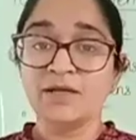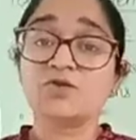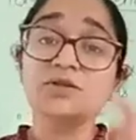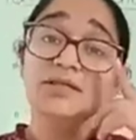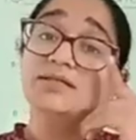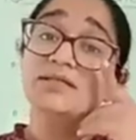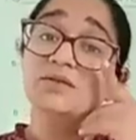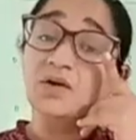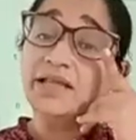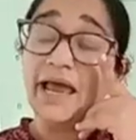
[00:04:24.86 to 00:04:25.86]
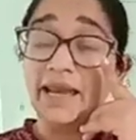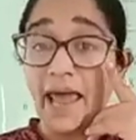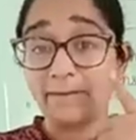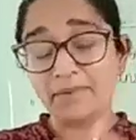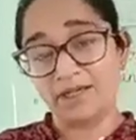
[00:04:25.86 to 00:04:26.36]
So this is one
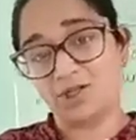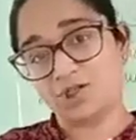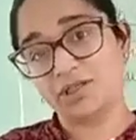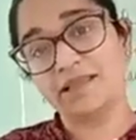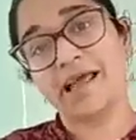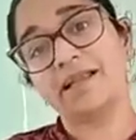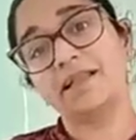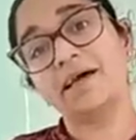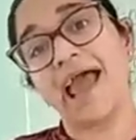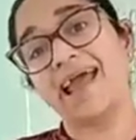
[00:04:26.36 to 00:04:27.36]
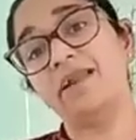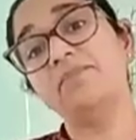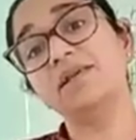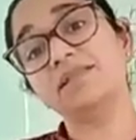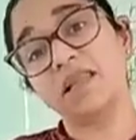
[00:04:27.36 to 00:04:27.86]
adaptation that the
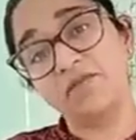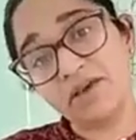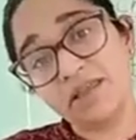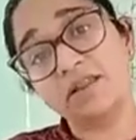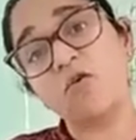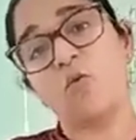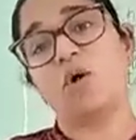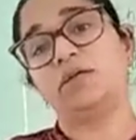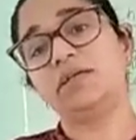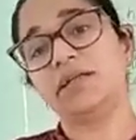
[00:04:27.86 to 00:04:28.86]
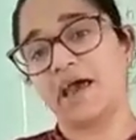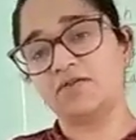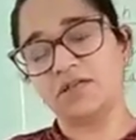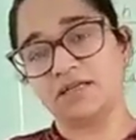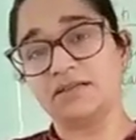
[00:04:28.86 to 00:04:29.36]
animals living in the water
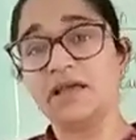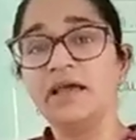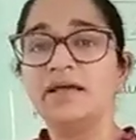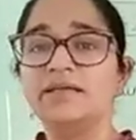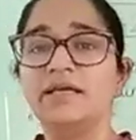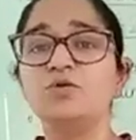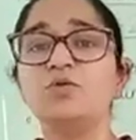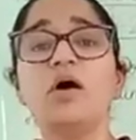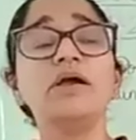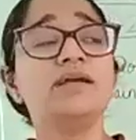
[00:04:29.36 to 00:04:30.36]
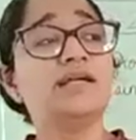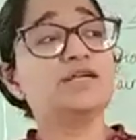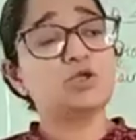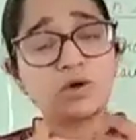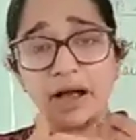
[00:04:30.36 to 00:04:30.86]
have done. They do not
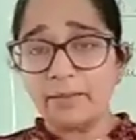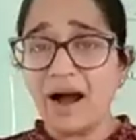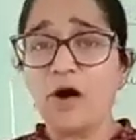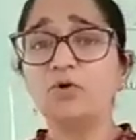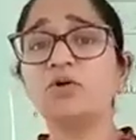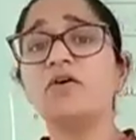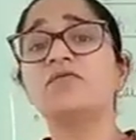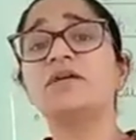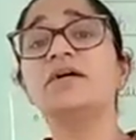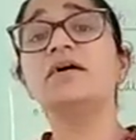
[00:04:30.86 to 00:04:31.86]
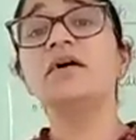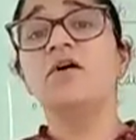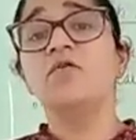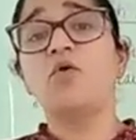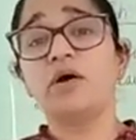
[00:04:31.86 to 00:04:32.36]
need to come out of
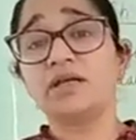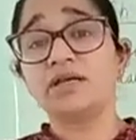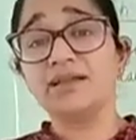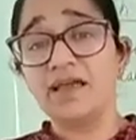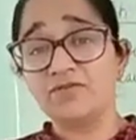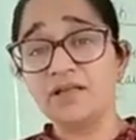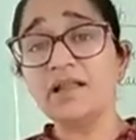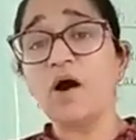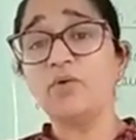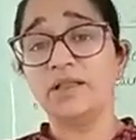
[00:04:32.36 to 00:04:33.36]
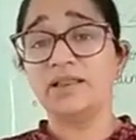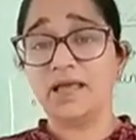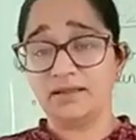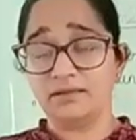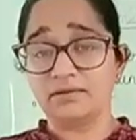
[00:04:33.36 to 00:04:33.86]
the water every now and
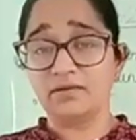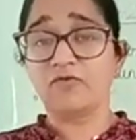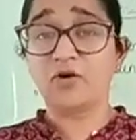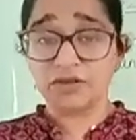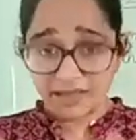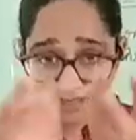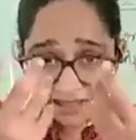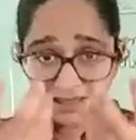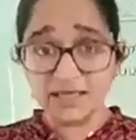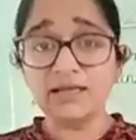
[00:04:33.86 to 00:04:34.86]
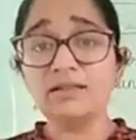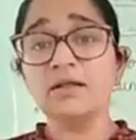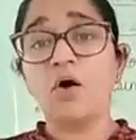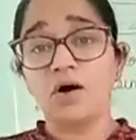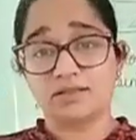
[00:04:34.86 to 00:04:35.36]
then for taking in
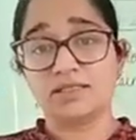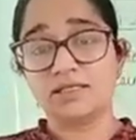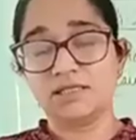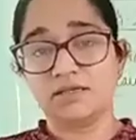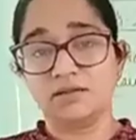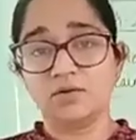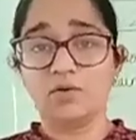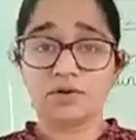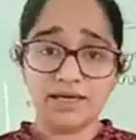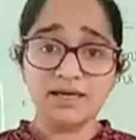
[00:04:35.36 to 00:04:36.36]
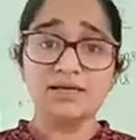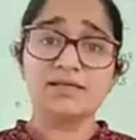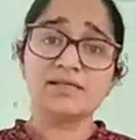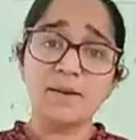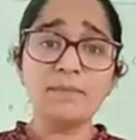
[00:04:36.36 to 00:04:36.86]
oxygen. Okay,
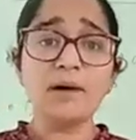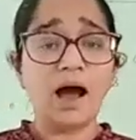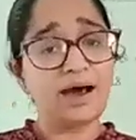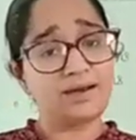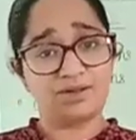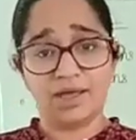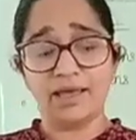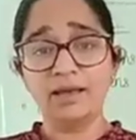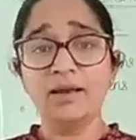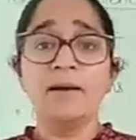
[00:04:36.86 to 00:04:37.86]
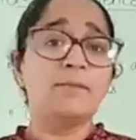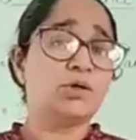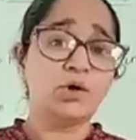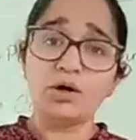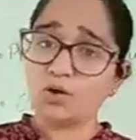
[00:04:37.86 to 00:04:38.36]
some are there
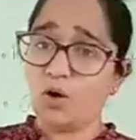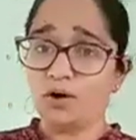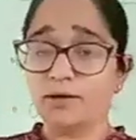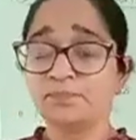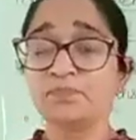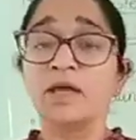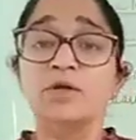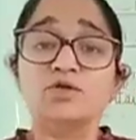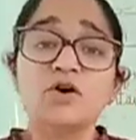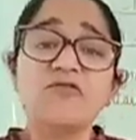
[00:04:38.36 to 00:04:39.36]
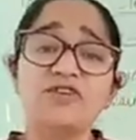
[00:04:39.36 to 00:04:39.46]
but not all. So